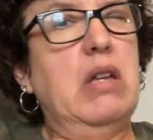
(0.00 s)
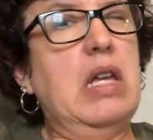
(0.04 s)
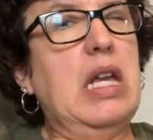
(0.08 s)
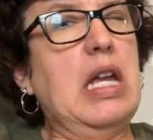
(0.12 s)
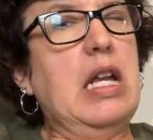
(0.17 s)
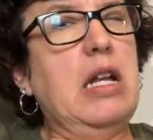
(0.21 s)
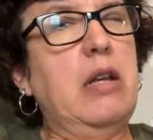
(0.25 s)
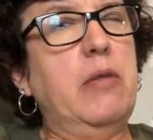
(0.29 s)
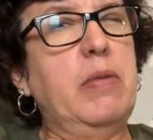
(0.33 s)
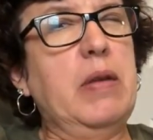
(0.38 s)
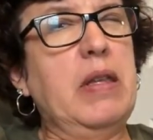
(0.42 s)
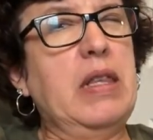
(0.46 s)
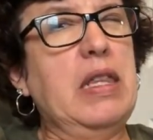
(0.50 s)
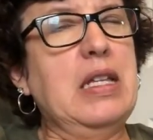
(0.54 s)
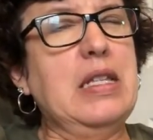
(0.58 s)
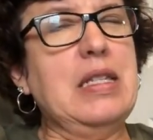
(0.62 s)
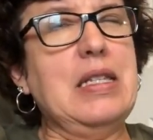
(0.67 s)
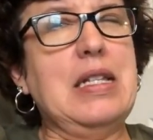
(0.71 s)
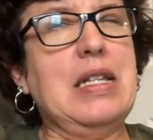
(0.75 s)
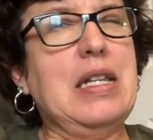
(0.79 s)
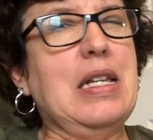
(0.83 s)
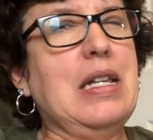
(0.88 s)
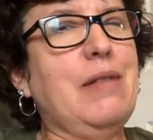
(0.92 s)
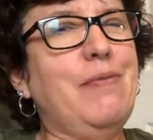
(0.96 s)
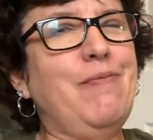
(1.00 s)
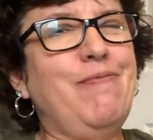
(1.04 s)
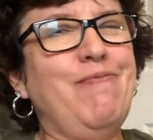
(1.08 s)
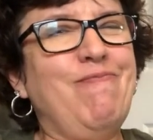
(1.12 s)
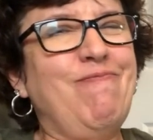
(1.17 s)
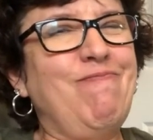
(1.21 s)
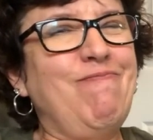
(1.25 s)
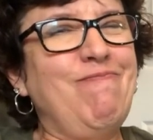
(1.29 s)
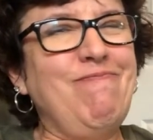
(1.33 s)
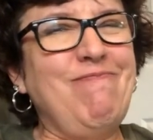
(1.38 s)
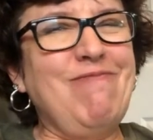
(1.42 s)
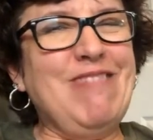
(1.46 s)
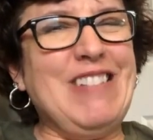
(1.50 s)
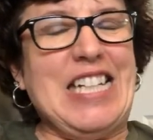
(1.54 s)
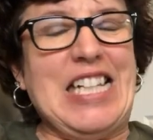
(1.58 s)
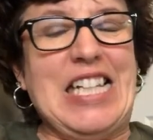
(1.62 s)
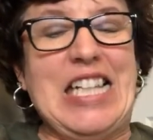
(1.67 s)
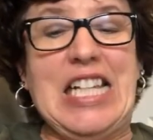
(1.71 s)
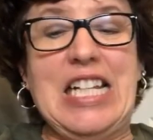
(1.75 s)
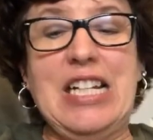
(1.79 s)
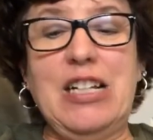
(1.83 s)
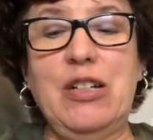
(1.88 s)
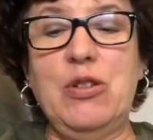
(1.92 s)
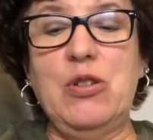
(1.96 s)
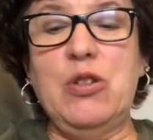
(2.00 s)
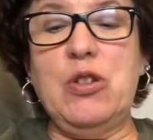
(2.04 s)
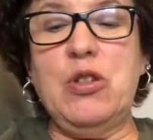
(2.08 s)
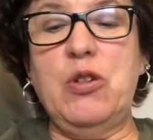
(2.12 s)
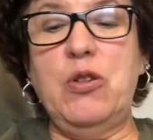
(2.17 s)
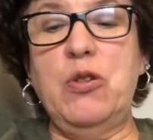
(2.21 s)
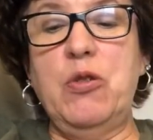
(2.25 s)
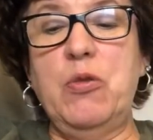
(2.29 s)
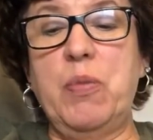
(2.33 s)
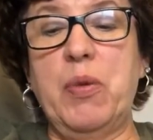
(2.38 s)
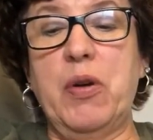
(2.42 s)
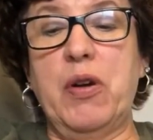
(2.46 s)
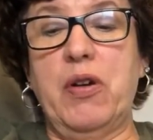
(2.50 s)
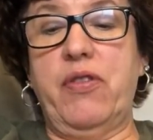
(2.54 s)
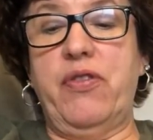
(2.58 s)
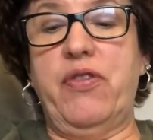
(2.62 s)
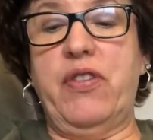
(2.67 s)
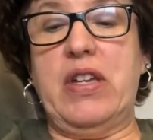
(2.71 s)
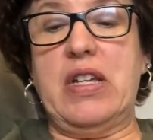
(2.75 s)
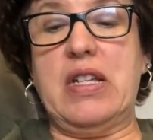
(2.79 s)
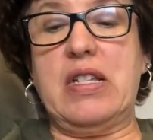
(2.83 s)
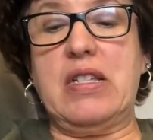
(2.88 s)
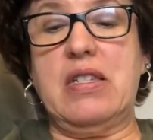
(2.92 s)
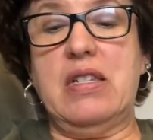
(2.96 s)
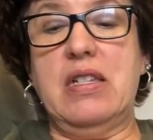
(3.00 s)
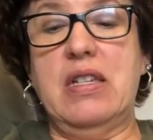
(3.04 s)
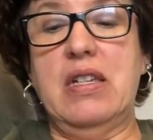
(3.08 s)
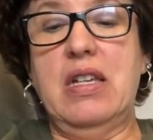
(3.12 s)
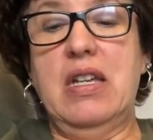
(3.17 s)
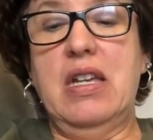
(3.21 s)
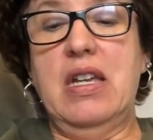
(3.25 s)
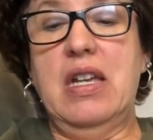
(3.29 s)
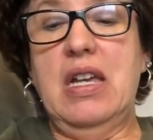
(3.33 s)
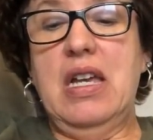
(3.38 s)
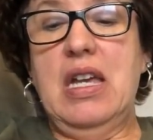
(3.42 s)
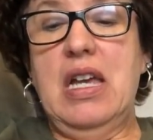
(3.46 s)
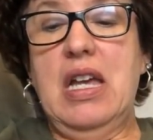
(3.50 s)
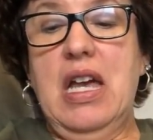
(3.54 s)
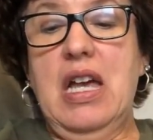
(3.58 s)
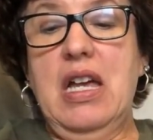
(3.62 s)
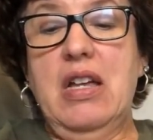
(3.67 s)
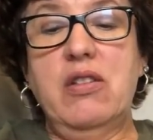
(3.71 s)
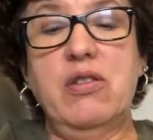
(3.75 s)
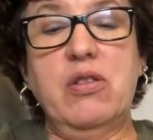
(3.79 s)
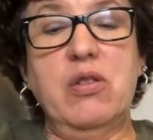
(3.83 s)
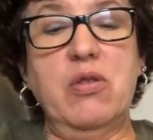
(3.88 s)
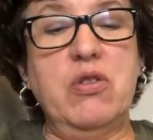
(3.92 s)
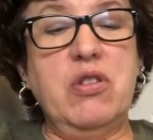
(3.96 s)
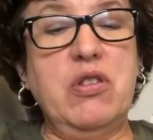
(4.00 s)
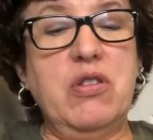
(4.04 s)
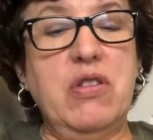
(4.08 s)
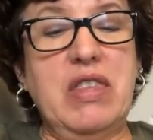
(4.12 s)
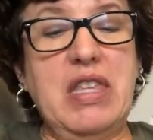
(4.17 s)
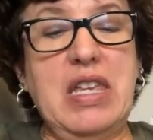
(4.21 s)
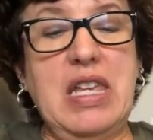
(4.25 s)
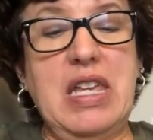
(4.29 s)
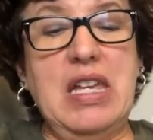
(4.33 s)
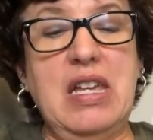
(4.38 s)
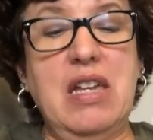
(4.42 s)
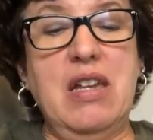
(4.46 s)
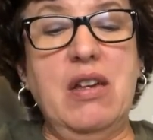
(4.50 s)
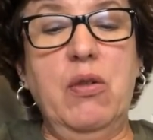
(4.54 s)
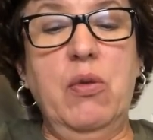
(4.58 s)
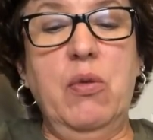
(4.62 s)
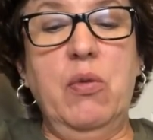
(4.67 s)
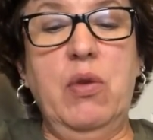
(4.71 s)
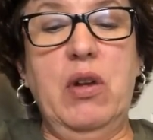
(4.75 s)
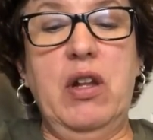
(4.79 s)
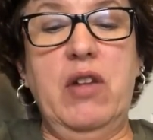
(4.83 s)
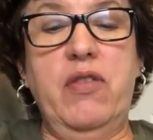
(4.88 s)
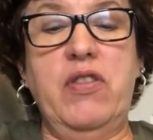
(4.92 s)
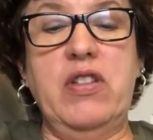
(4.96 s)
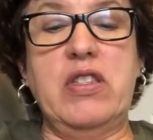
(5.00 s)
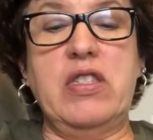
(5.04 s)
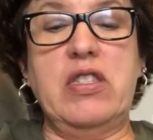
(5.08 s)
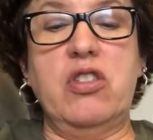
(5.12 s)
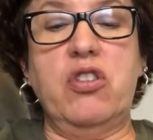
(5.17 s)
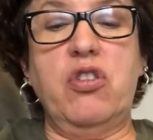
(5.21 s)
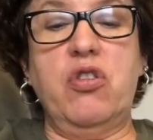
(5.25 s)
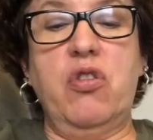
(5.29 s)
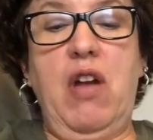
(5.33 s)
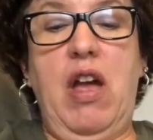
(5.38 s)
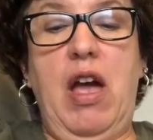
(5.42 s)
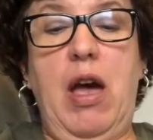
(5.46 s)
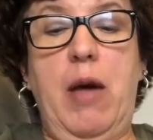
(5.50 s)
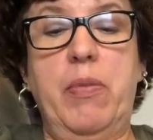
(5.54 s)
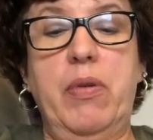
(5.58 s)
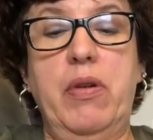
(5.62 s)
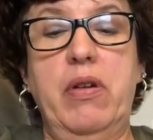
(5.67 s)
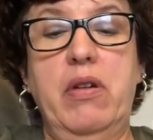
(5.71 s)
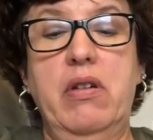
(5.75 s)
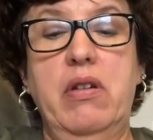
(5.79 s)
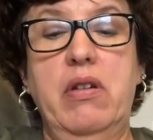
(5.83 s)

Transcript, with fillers: Annabeth hesitated. A little too perfect. Don't you think? What if it's a trap?